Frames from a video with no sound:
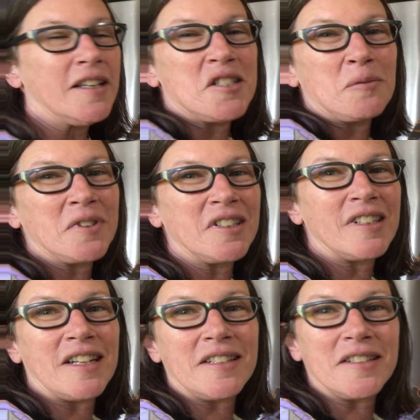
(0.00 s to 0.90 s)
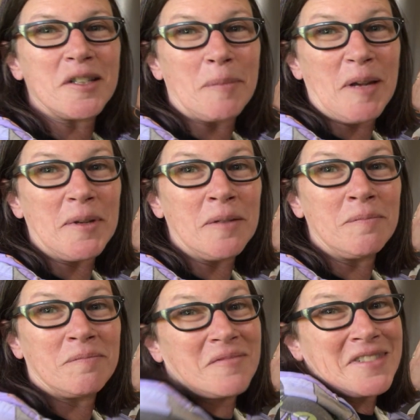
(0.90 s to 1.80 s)
it's a really good idea to
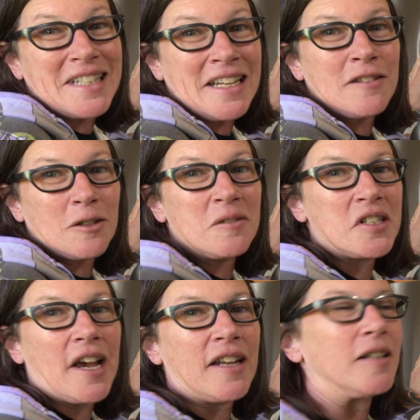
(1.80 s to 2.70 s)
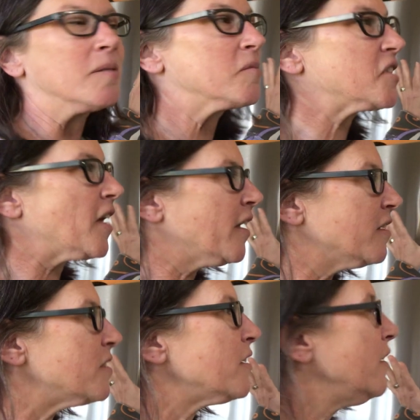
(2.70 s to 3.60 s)
maybe date those items.
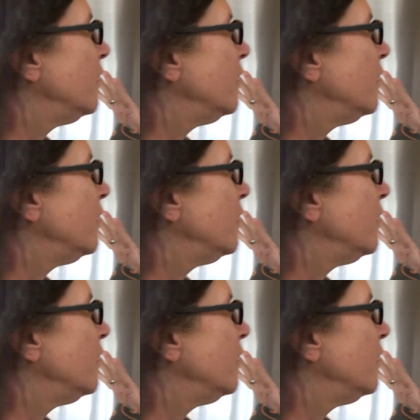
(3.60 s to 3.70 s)
And